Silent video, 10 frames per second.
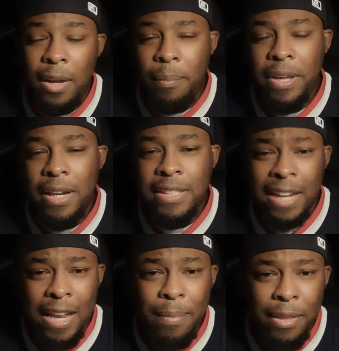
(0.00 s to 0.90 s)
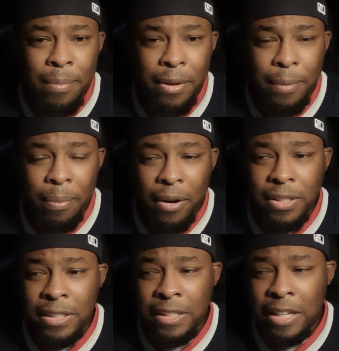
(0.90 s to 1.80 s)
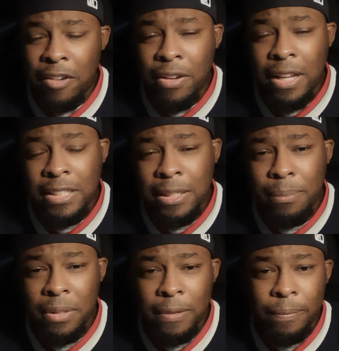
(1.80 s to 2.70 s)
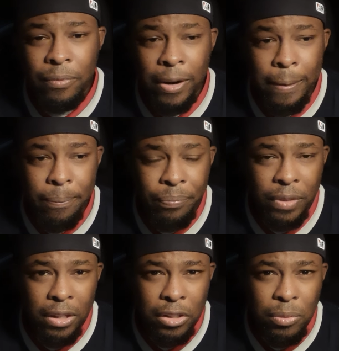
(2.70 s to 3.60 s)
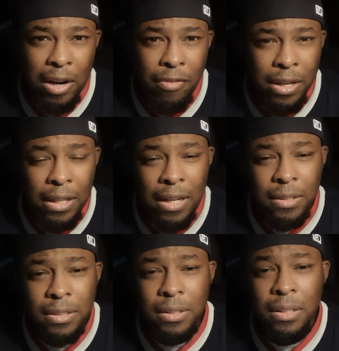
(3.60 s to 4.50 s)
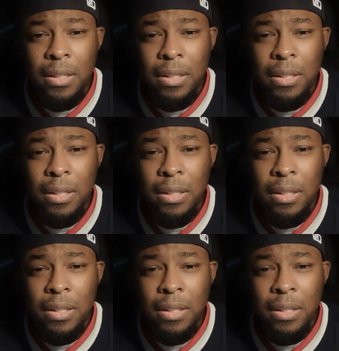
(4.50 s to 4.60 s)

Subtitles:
Because I got to be the bigger person. I got to realize something, right? This is what I realized.